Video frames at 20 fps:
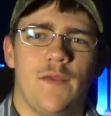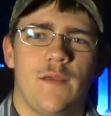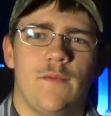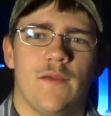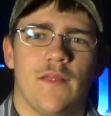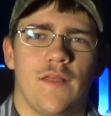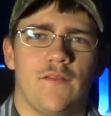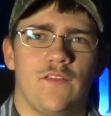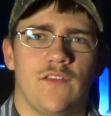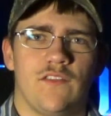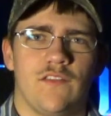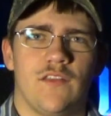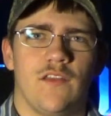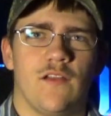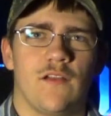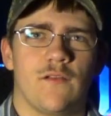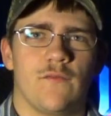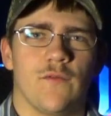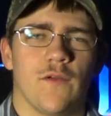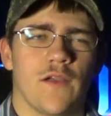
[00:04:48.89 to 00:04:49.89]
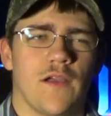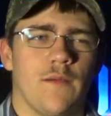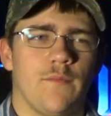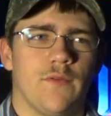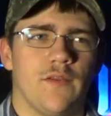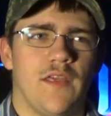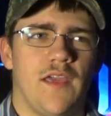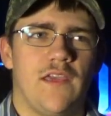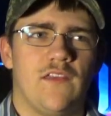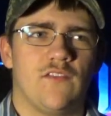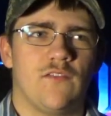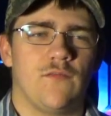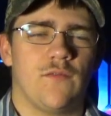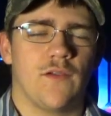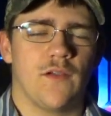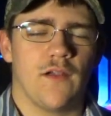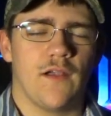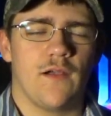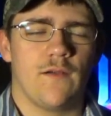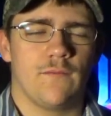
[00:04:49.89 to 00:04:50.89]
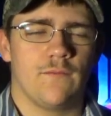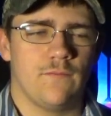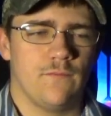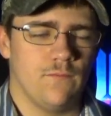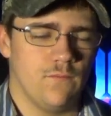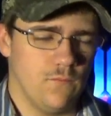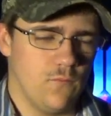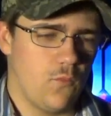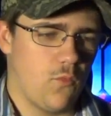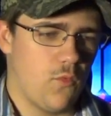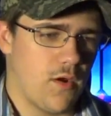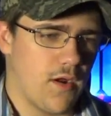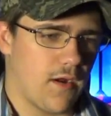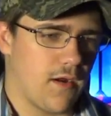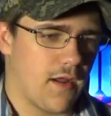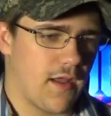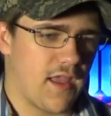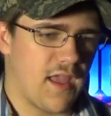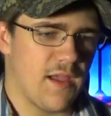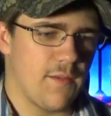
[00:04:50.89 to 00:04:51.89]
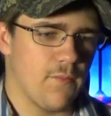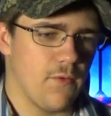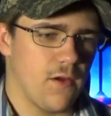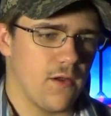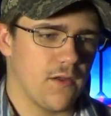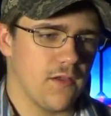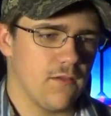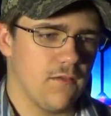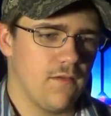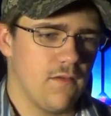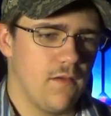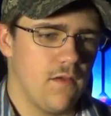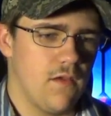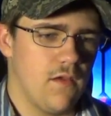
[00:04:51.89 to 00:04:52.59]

Maybe I'll have to sit on it for a couple days to figure out where I am on it.